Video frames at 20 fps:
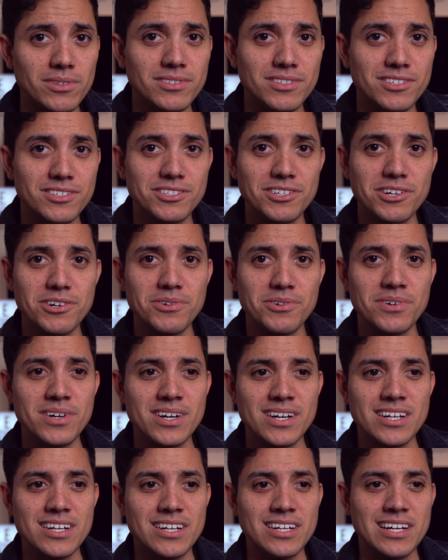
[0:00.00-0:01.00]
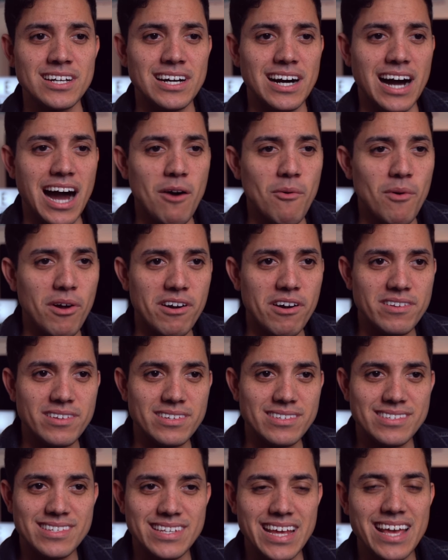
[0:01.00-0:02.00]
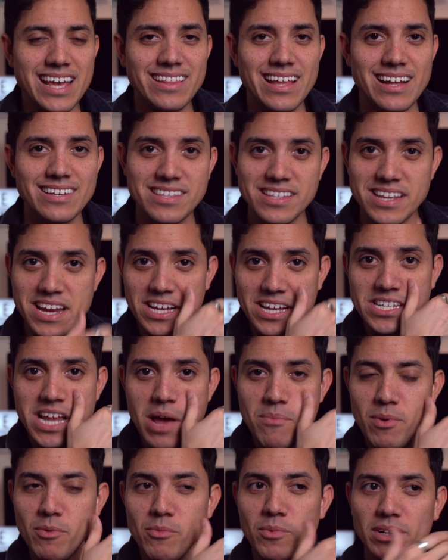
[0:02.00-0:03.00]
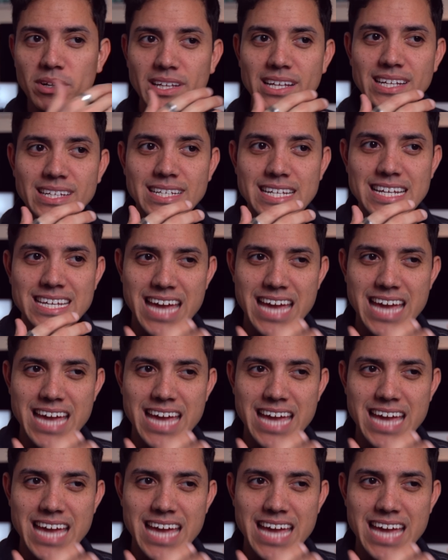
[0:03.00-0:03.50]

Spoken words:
So I wanted to take that to the next step and really